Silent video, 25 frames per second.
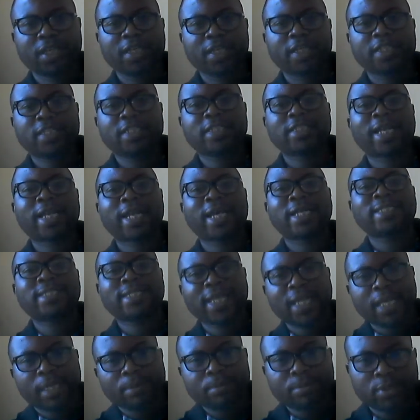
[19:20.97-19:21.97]
It is an
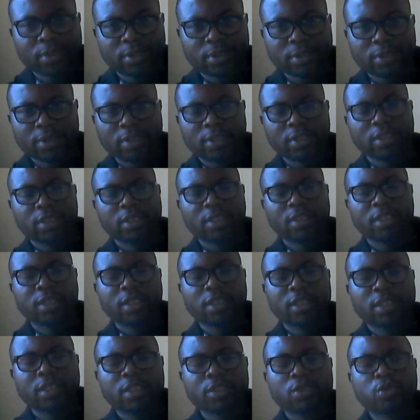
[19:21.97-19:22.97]
attempt
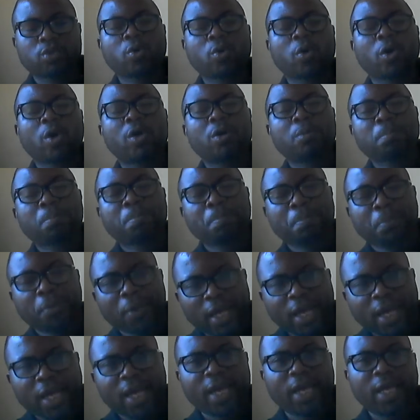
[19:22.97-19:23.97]
to
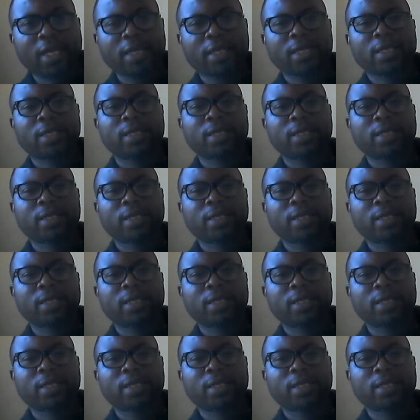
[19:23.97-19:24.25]
compare,